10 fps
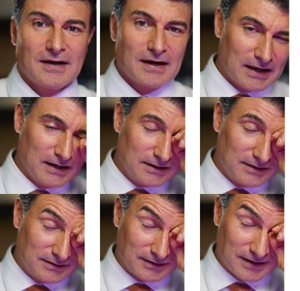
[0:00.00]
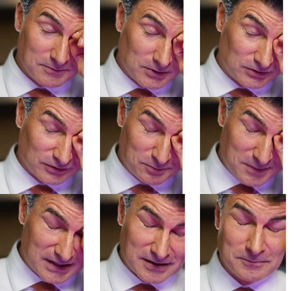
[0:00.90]
And I'm going to just
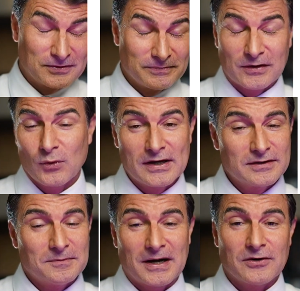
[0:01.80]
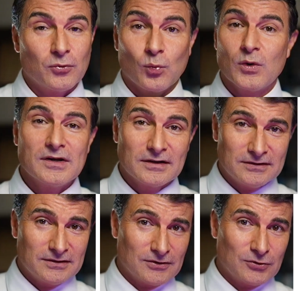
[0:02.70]
make up something random. I don't really
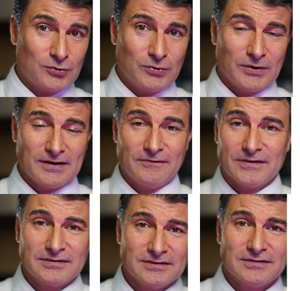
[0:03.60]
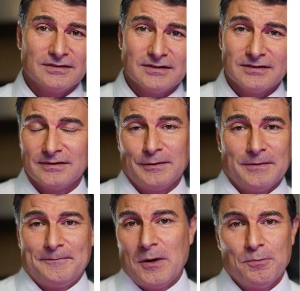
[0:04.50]
know if this is a
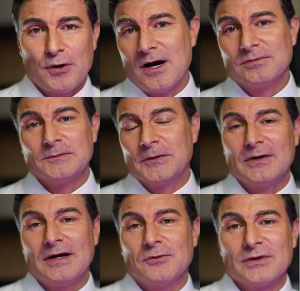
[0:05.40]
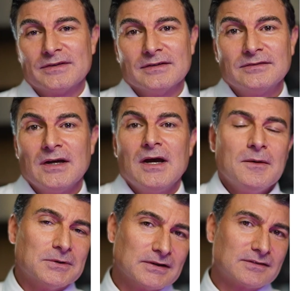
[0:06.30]
problem or not with this,
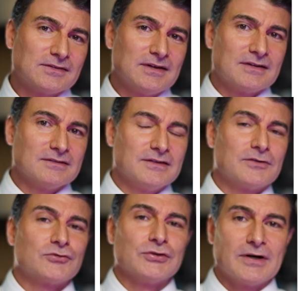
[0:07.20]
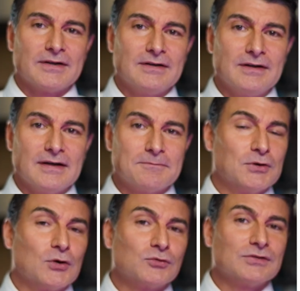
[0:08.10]
but let's say the literature on
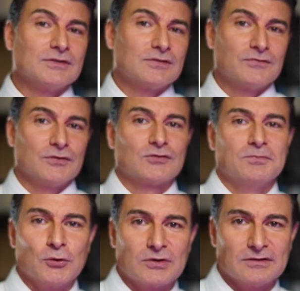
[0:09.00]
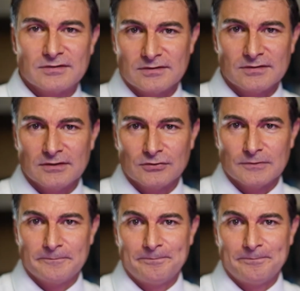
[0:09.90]
hypnosis for smoking cessation.